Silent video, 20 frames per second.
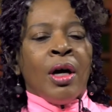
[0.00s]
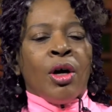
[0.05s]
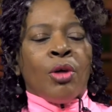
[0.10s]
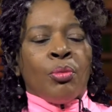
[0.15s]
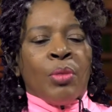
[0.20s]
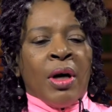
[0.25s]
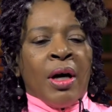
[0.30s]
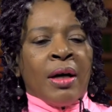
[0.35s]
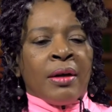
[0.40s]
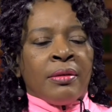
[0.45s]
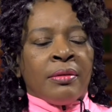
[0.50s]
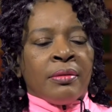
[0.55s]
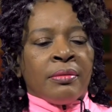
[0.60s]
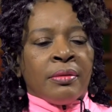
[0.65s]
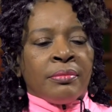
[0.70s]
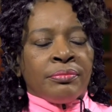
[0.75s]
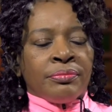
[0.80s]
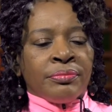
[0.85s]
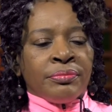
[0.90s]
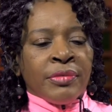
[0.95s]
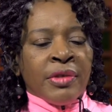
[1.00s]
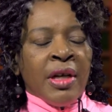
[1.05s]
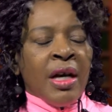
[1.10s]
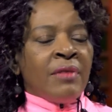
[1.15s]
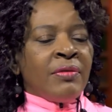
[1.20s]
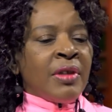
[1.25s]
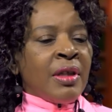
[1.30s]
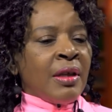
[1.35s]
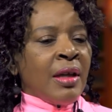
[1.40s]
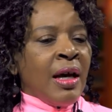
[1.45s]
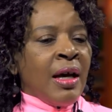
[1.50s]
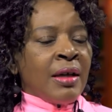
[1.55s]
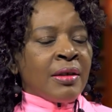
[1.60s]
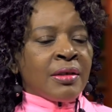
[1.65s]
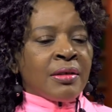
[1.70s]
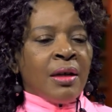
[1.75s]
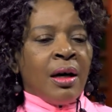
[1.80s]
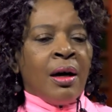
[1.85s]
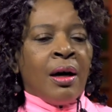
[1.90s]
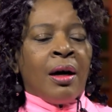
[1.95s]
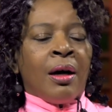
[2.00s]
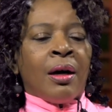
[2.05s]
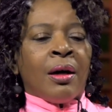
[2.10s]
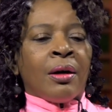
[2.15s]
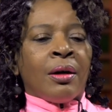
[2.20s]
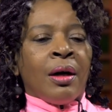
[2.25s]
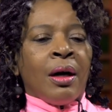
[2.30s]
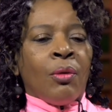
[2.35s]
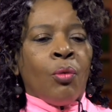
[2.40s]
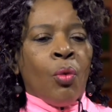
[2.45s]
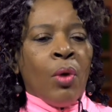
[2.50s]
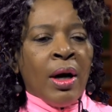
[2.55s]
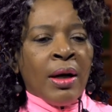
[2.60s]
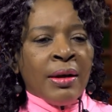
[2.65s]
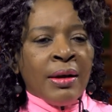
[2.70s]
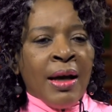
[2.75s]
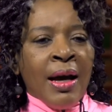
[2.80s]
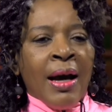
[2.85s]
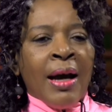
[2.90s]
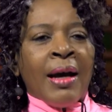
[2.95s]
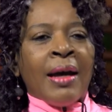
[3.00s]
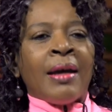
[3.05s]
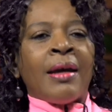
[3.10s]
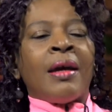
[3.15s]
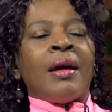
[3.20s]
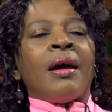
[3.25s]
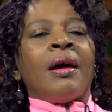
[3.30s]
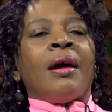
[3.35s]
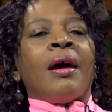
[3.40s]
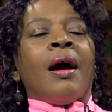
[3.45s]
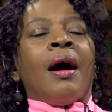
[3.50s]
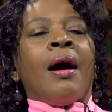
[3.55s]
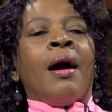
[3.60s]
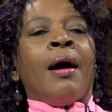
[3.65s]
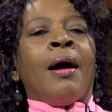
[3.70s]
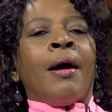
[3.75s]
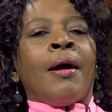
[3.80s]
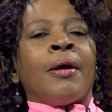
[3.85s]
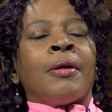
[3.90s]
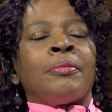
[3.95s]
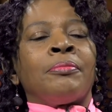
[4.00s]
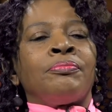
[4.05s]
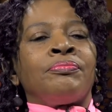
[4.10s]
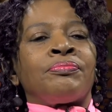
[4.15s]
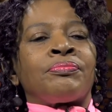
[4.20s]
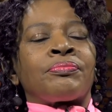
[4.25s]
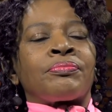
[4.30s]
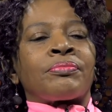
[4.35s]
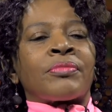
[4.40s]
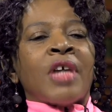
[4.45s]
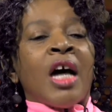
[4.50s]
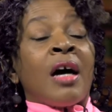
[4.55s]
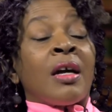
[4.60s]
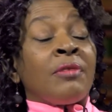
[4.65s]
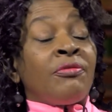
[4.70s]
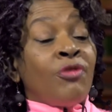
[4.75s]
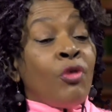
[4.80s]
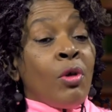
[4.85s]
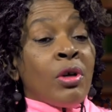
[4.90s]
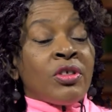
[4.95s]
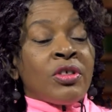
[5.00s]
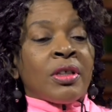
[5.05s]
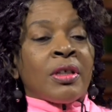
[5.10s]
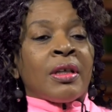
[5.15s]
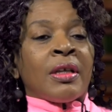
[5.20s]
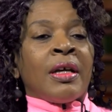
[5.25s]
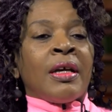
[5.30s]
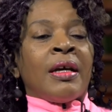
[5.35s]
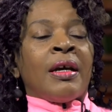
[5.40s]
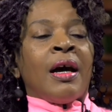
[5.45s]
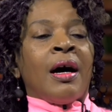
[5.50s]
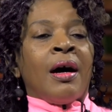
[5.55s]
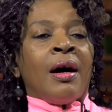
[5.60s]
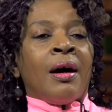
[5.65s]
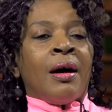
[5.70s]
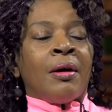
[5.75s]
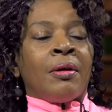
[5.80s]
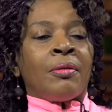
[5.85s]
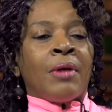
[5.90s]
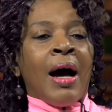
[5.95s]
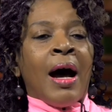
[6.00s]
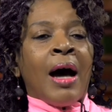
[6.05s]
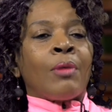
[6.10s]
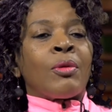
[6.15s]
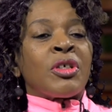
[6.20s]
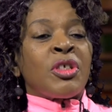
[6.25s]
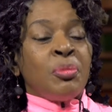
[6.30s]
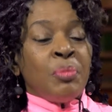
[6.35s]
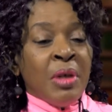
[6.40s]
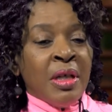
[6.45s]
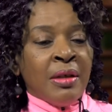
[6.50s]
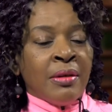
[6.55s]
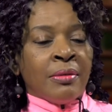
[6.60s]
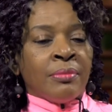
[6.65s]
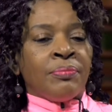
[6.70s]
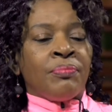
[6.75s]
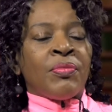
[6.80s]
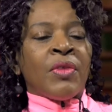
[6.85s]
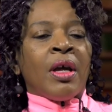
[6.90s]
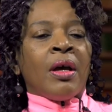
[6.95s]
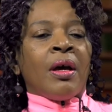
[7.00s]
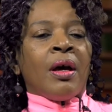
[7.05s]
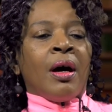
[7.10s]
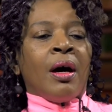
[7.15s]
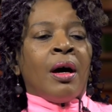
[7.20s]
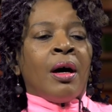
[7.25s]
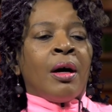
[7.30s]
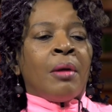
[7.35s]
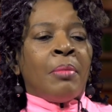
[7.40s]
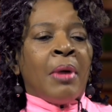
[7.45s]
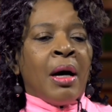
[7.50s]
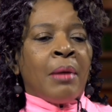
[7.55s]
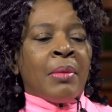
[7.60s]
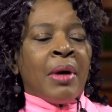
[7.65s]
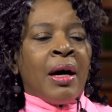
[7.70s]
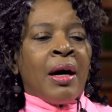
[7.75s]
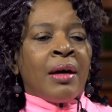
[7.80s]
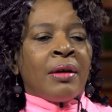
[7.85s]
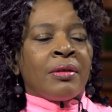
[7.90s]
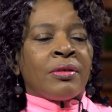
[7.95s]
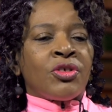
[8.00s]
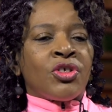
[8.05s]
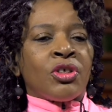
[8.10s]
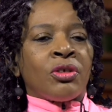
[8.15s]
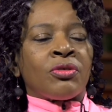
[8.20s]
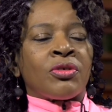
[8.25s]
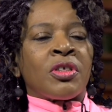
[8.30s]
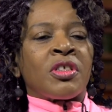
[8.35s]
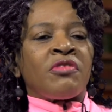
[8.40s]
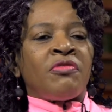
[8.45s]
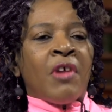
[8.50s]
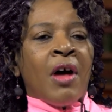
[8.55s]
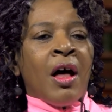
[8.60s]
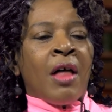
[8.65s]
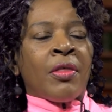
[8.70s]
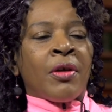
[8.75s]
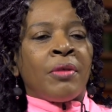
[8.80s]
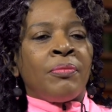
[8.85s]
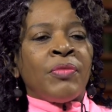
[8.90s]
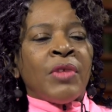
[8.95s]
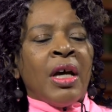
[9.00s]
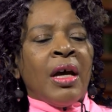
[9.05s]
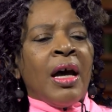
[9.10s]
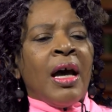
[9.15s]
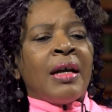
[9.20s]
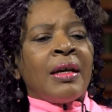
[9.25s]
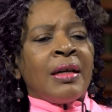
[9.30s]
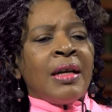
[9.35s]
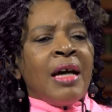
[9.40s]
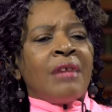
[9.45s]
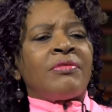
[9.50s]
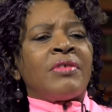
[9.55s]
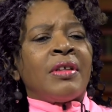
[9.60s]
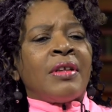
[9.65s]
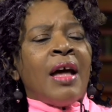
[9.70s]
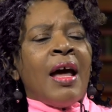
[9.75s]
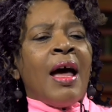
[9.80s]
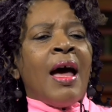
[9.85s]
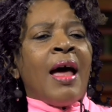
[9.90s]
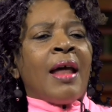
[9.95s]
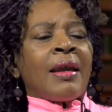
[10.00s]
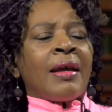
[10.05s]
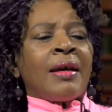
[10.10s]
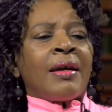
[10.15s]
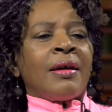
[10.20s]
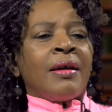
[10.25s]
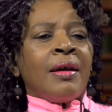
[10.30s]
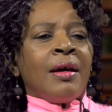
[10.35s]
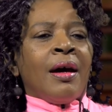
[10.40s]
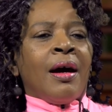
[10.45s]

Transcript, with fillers: But nevertheless, uh, one day, um, unfortunately, uh, I was beaten uh, by my children's father and left in the alley.